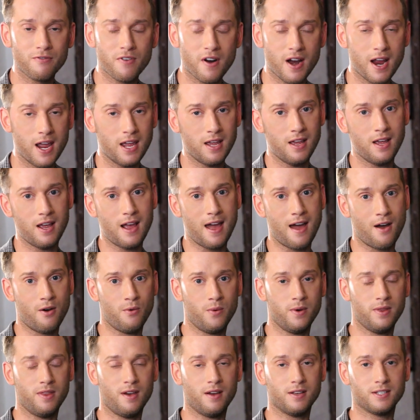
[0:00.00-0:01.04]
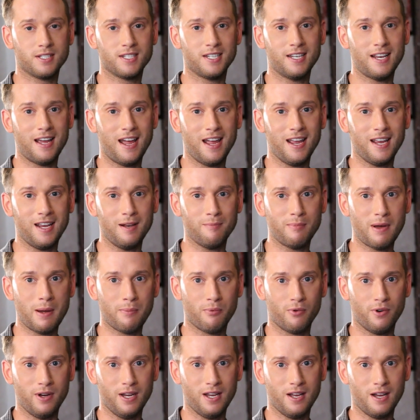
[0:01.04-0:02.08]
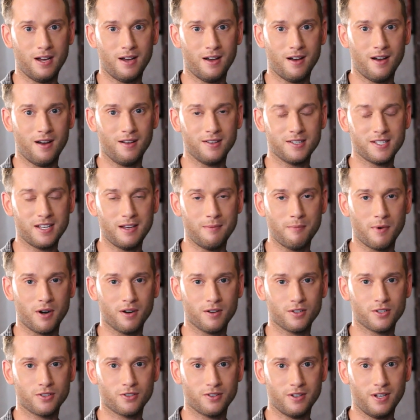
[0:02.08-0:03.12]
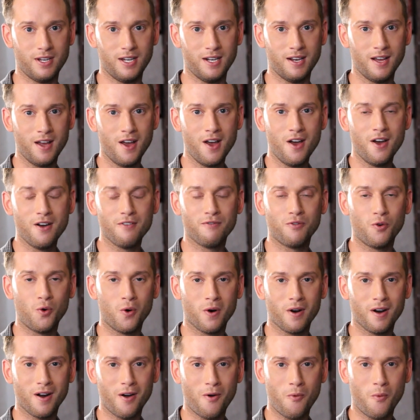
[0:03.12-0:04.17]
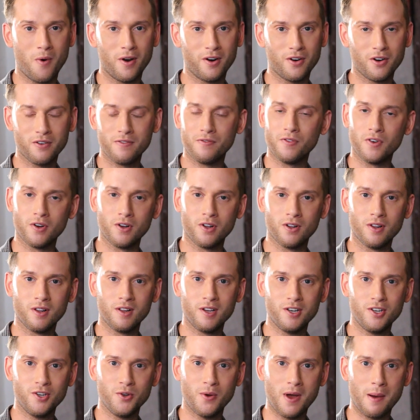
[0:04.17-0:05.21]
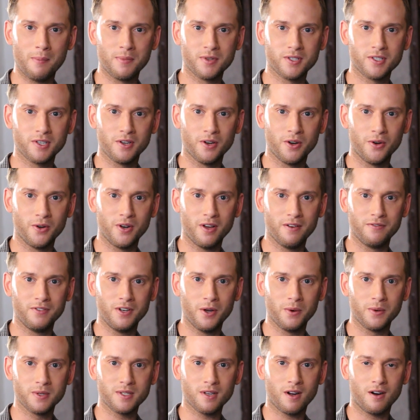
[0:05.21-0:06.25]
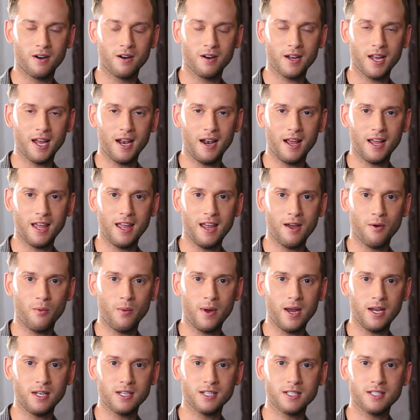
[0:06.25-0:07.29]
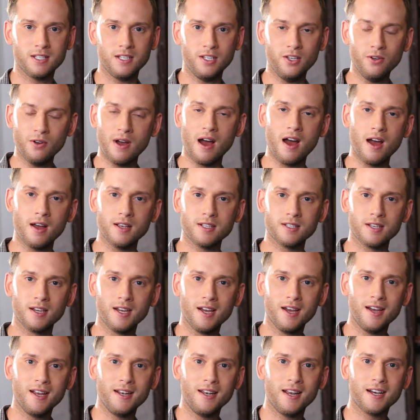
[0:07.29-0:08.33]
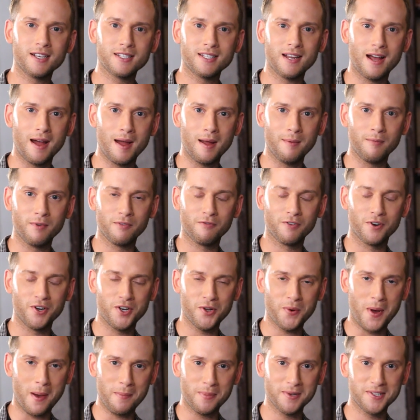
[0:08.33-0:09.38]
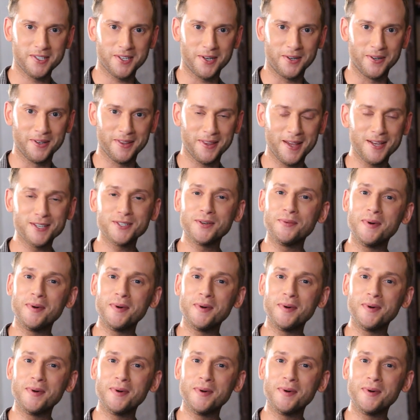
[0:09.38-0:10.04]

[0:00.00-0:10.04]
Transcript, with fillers: for hanging out with us today in Paprika on St. Mark Street for a wonderful new episode of Noah's Arc. And I can't wait to see you guys next time for a new episode. Thanks